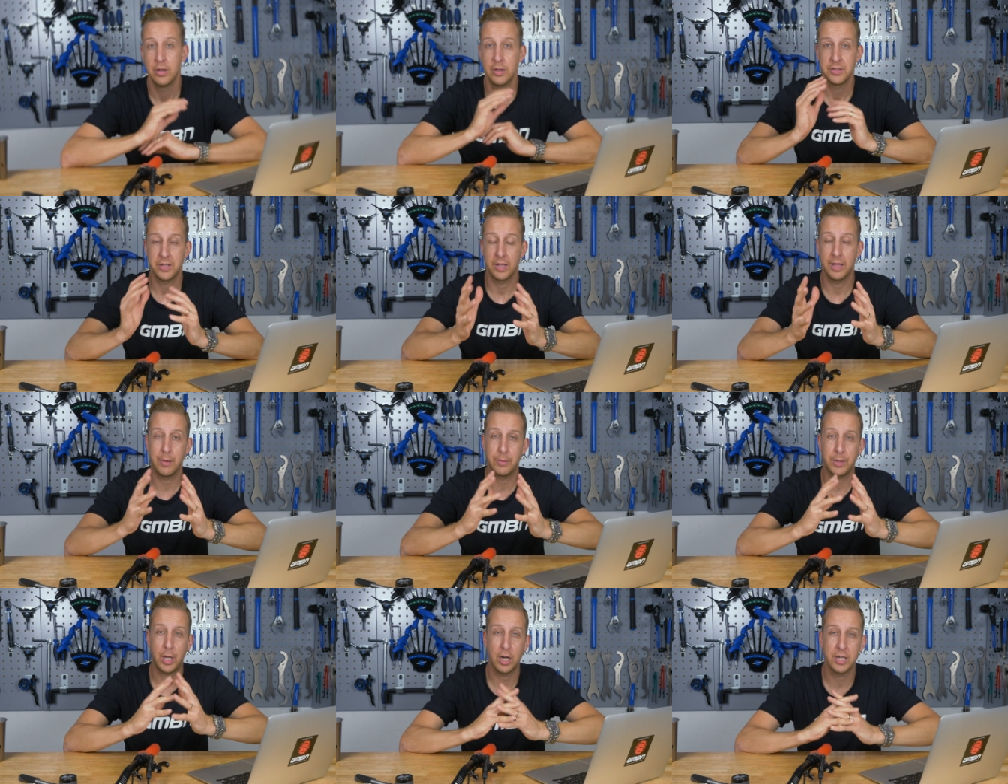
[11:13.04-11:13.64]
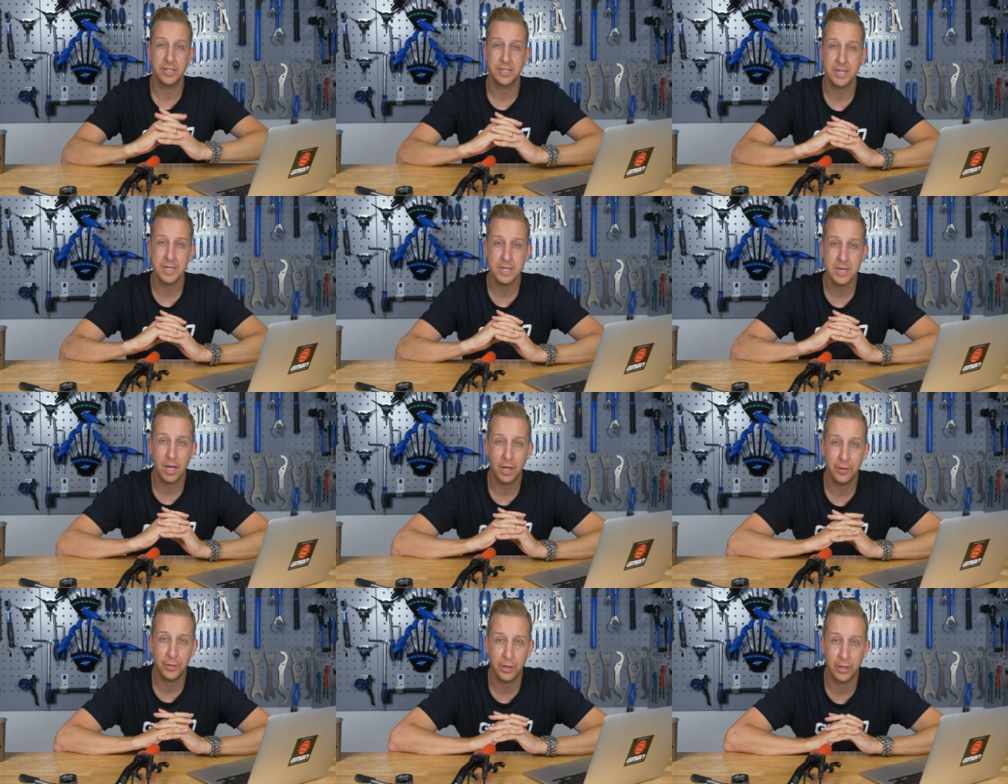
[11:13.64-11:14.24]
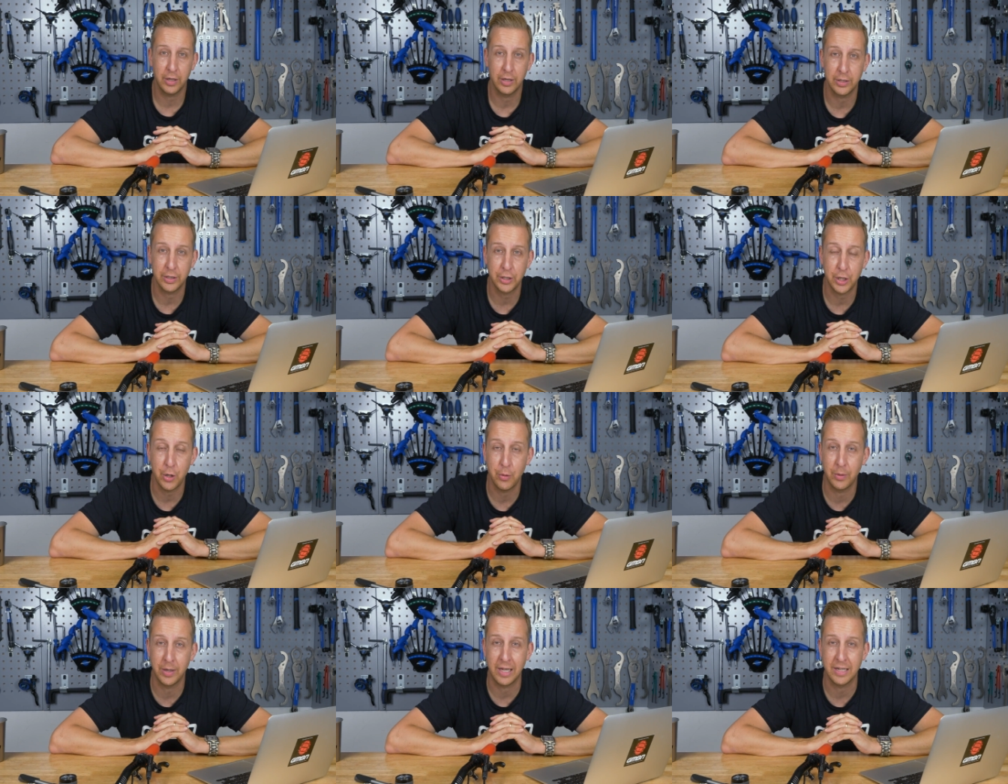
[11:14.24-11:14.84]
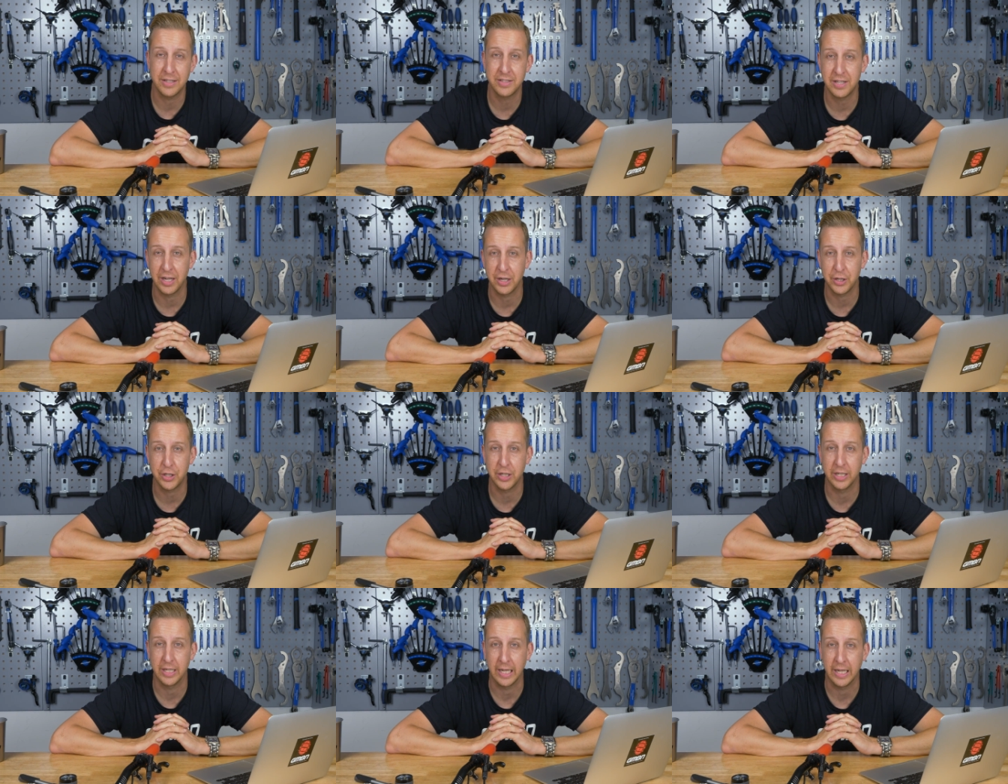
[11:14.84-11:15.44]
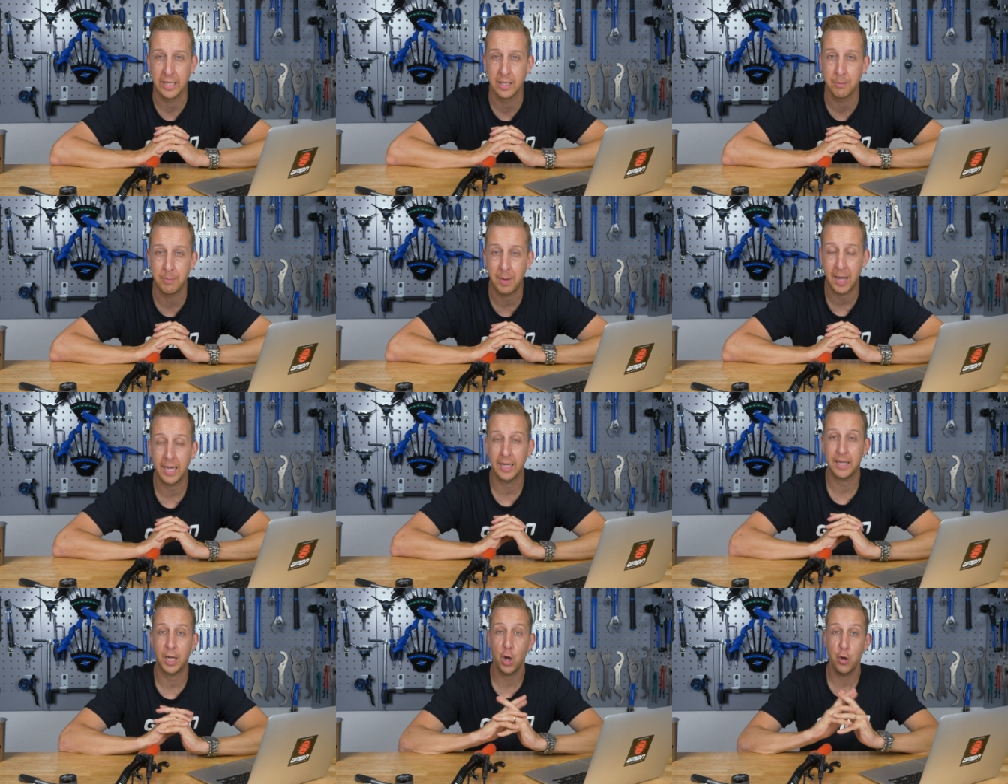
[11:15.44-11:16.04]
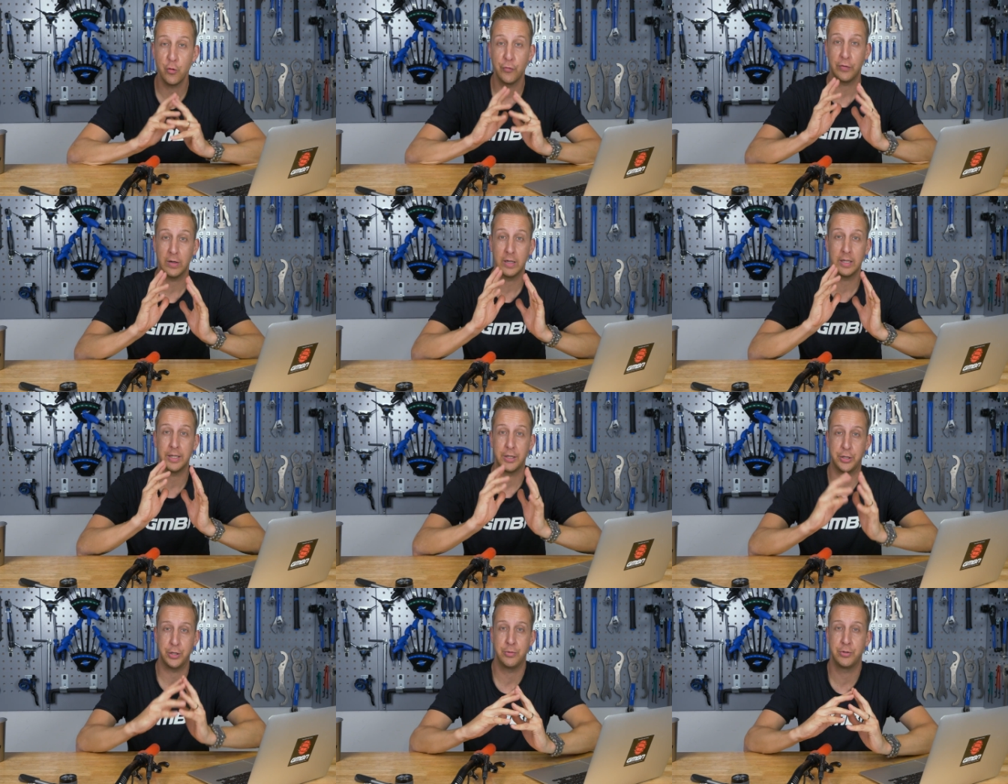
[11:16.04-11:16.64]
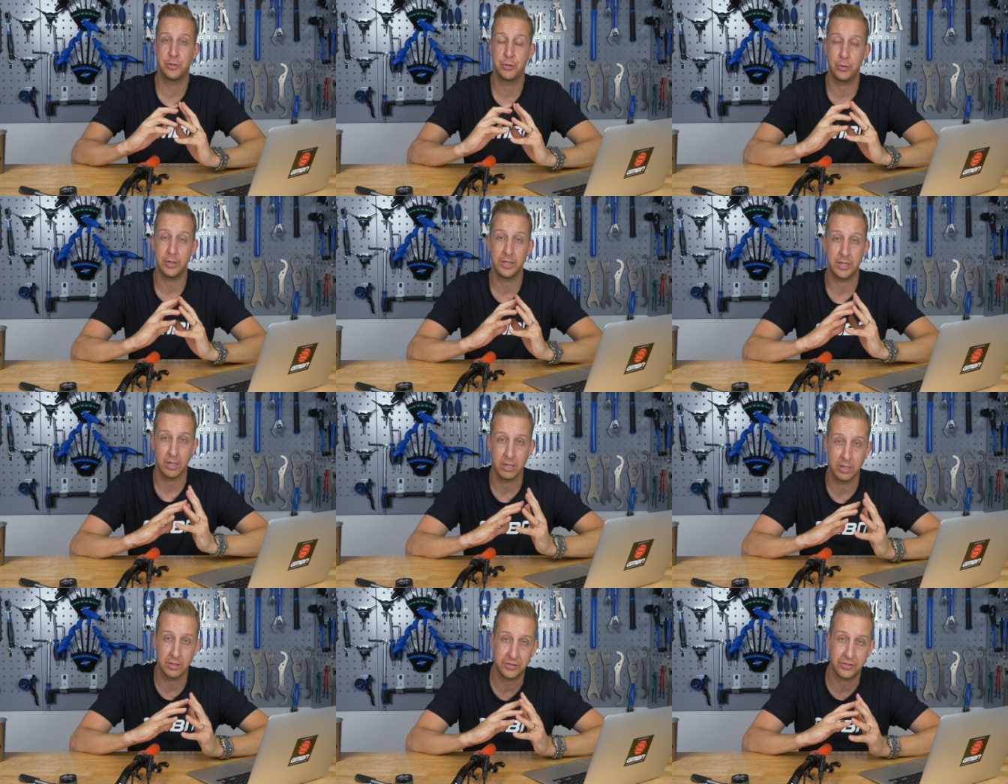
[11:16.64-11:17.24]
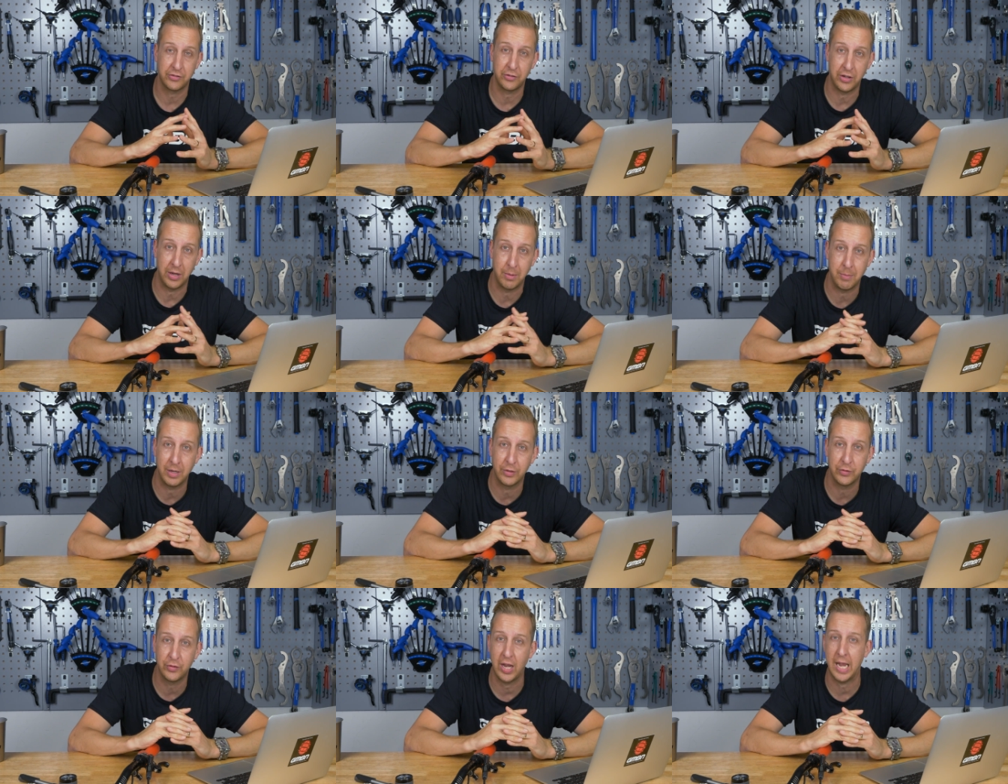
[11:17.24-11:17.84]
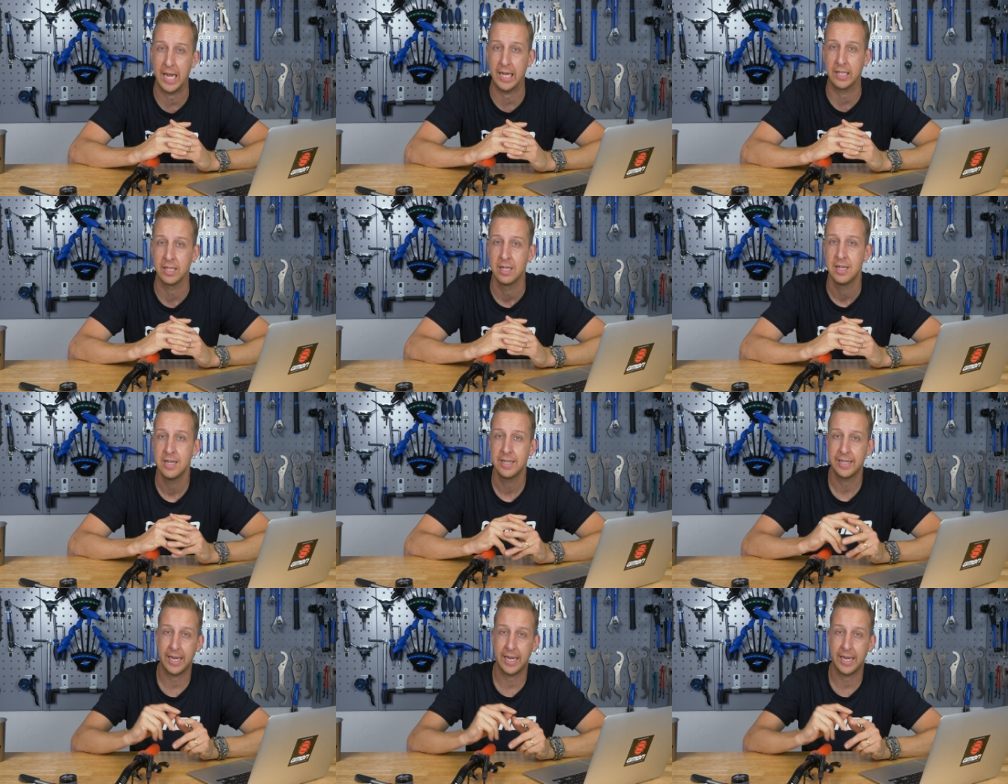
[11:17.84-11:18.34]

So there we go, there's another Q&A session in the bag. Hopefully you enjoyed Ask GMBN Tech.